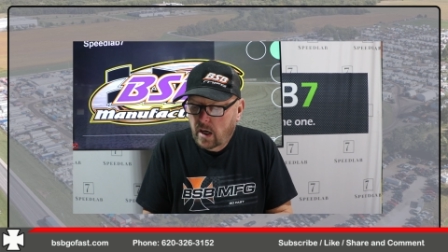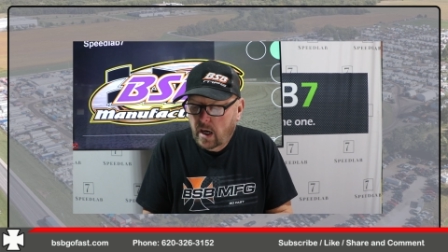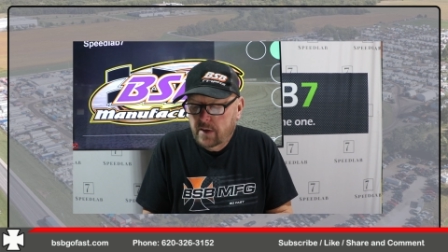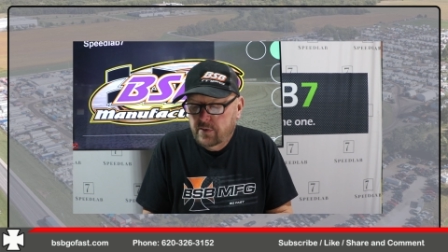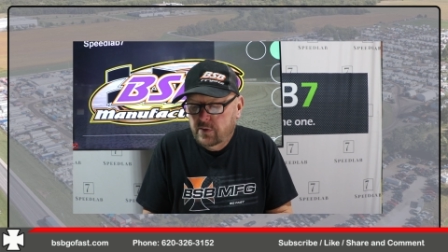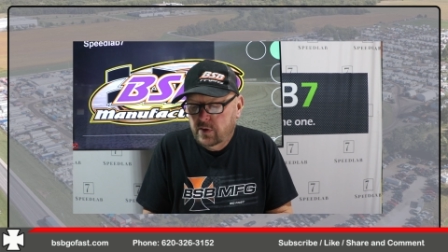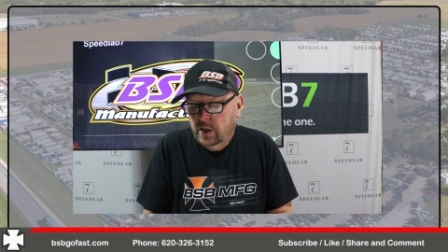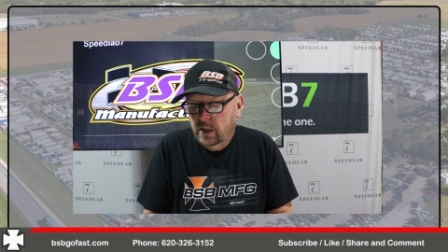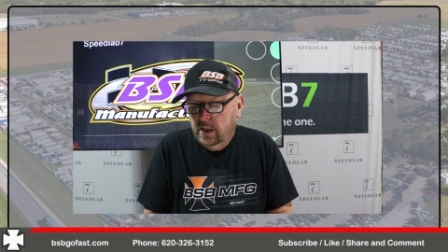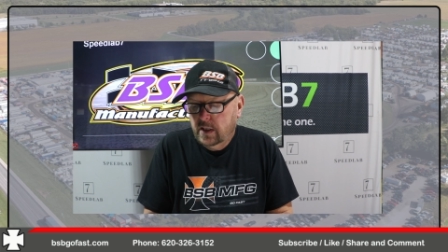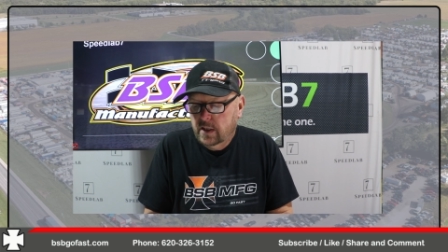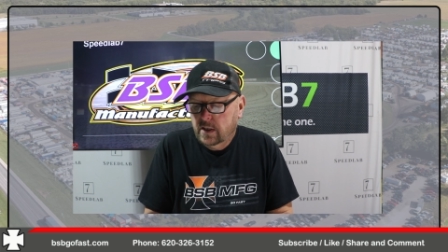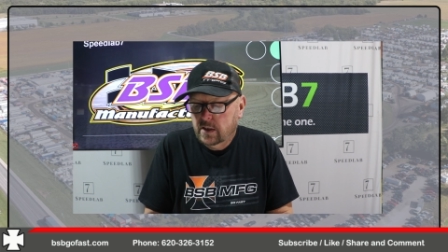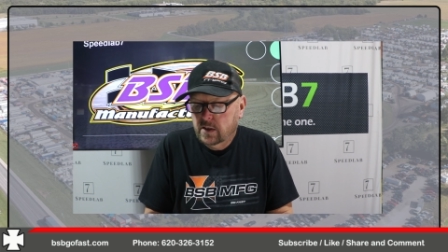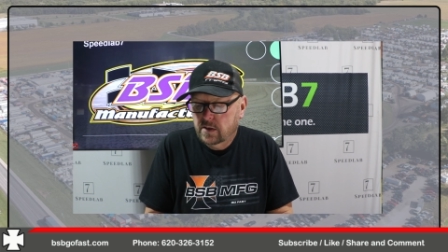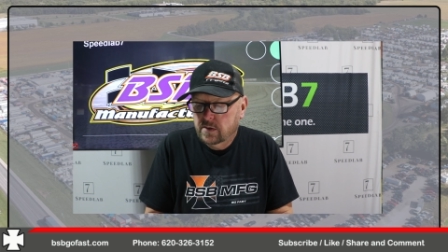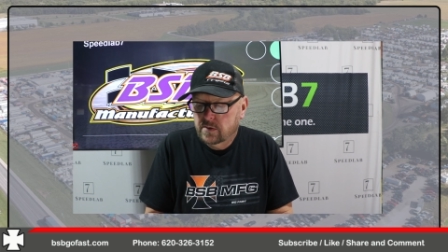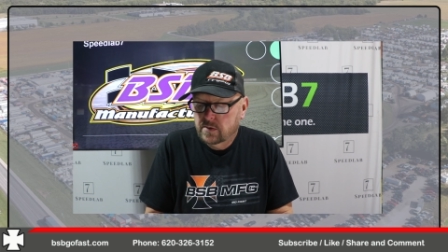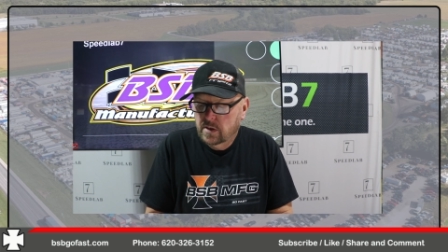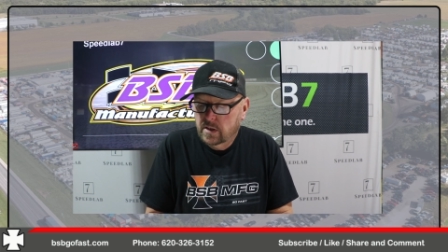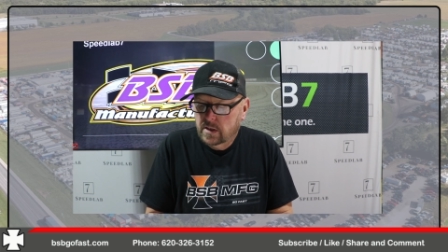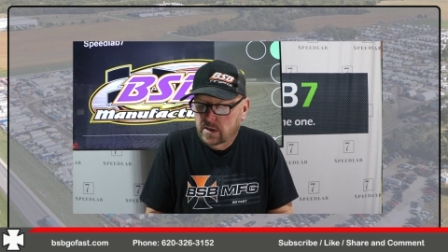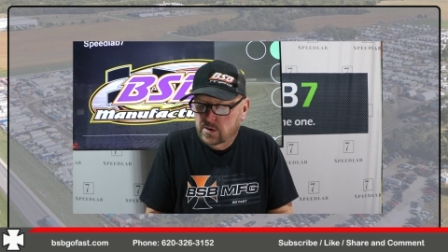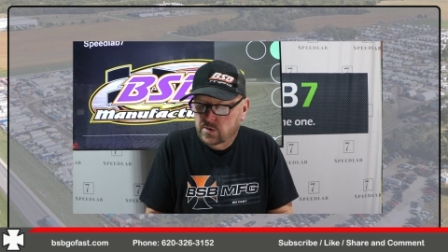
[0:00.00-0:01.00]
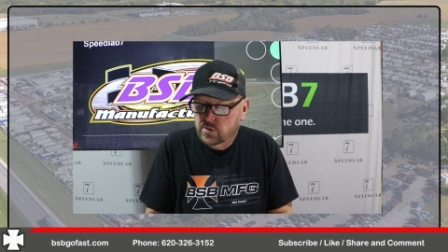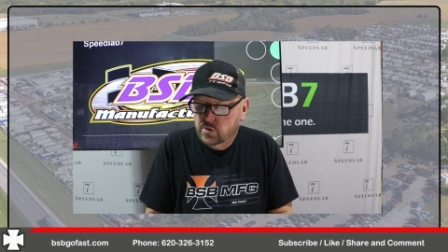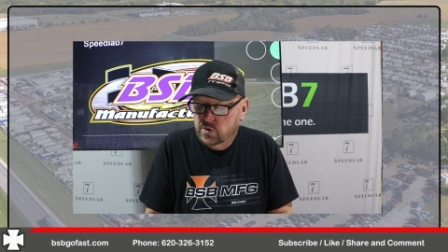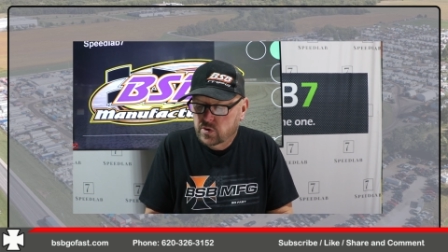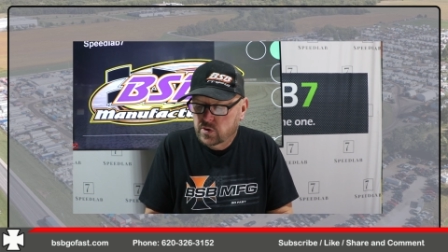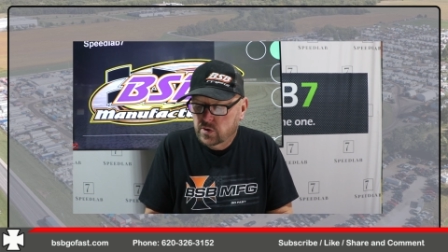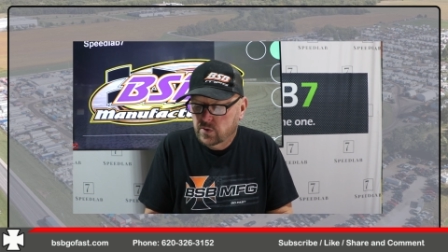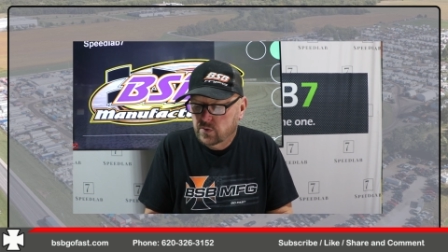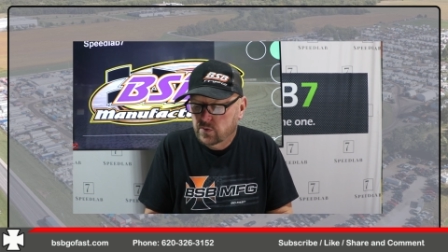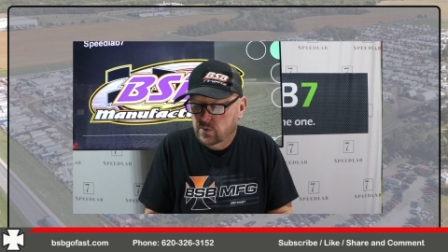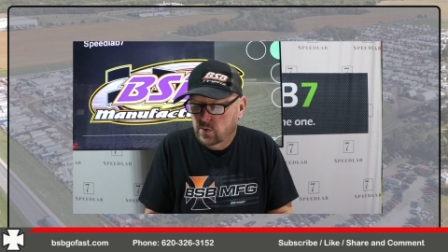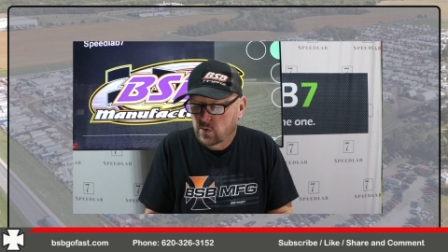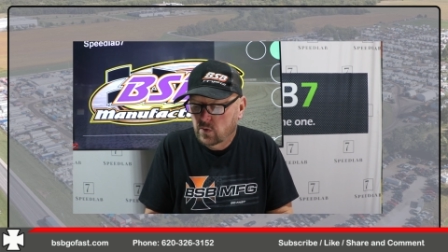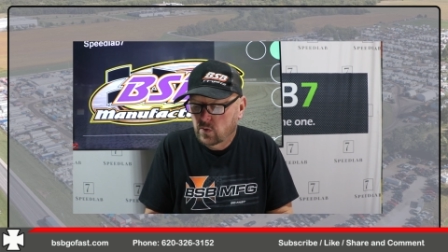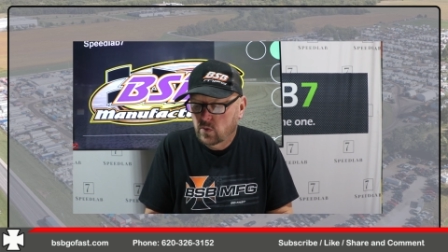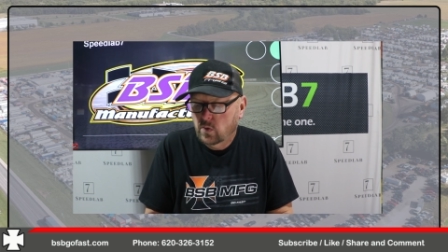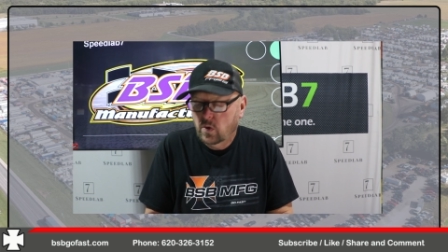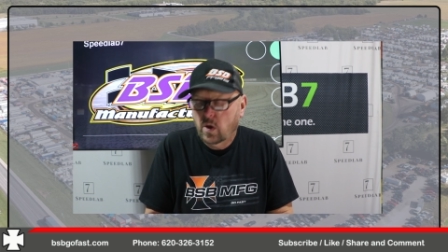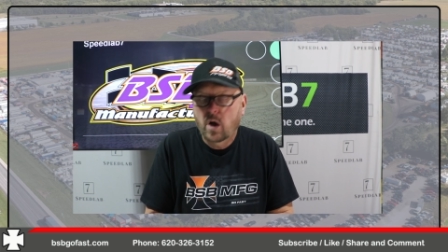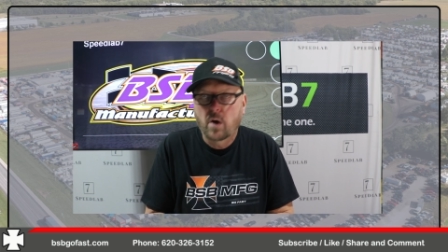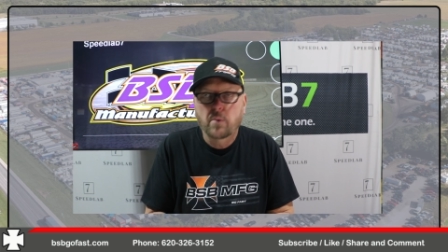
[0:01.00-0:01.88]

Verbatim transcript: I think in in general,